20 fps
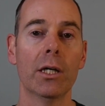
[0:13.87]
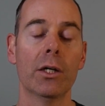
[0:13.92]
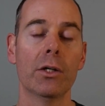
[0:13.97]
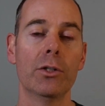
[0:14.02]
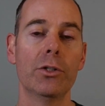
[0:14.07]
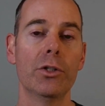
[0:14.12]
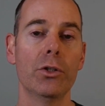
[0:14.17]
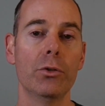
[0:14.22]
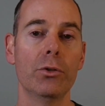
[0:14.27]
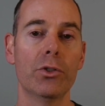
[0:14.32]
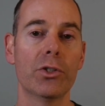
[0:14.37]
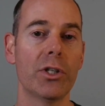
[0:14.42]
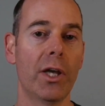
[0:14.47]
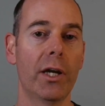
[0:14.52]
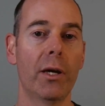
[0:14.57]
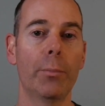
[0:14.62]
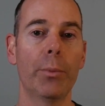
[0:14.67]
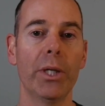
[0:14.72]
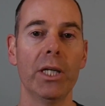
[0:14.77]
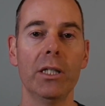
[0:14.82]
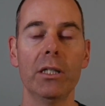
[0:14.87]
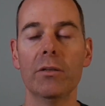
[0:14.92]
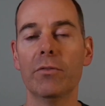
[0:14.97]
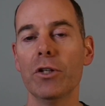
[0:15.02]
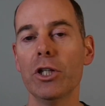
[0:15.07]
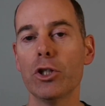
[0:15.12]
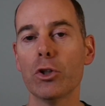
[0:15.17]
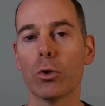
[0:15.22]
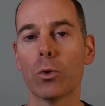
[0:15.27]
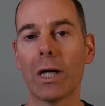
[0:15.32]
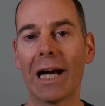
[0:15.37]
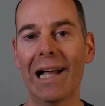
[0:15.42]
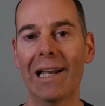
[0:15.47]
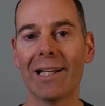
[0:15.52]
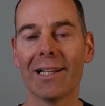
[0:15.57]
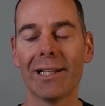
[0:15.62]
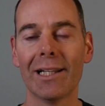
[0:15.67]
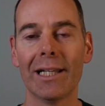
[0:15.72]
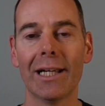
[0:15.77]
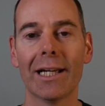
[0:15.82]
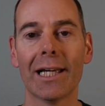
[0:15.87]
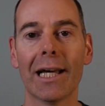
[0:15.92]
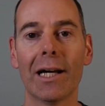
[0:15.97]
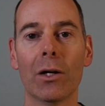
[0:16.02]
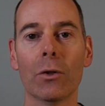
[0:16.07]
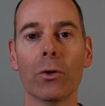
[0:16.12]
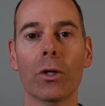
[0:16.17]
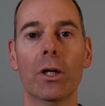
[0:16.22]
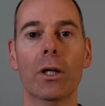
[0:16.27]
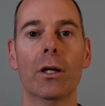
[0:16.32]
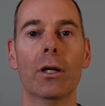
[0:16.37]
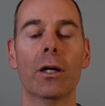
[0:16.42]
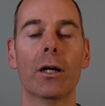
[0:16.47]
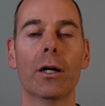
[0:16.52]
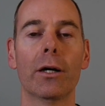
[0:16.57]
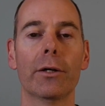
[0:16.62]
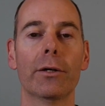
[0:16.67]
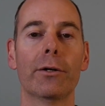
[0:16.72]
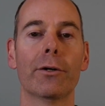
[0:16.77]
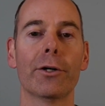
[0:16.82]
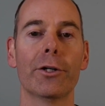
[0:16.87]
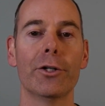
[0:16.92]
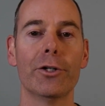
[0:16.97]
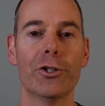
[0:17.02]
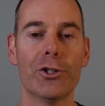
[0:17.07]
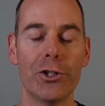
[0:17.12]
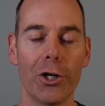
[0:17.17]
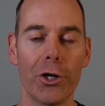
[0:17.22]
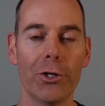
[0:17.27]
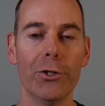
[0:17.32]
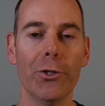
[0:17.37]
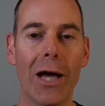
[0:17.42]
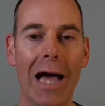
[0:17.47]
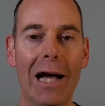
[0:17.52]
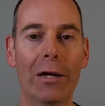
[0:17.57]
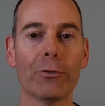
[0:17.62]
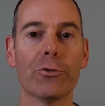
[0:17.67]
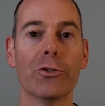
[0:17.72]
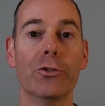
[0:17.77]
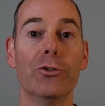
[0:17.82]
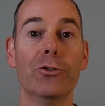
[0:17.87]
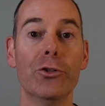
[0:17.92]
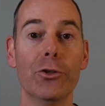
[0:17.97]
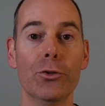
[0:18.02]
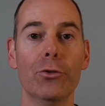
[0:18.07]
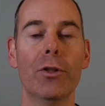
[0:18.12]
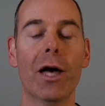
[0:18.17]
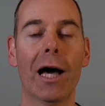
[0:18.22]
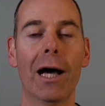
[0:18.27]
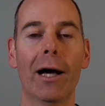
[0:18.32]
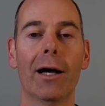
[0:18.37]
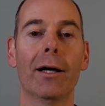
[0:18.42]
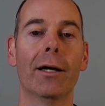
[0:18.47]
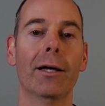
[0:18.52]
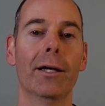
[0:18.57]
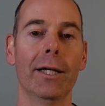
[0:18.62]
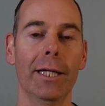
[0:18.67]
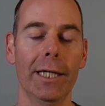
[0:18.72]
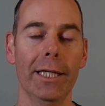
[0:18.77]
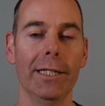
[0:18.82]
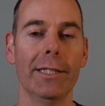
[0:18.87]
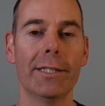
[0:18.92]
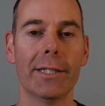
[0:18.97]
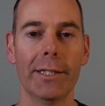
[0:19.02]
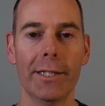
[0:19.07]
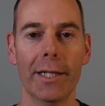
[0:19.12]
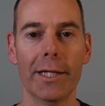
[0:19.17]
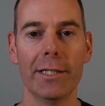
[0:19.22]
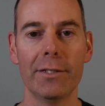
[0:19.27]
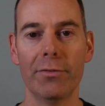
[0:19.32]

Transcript: to set up an individual Calendly account, and I'm going to show you how to do that in today's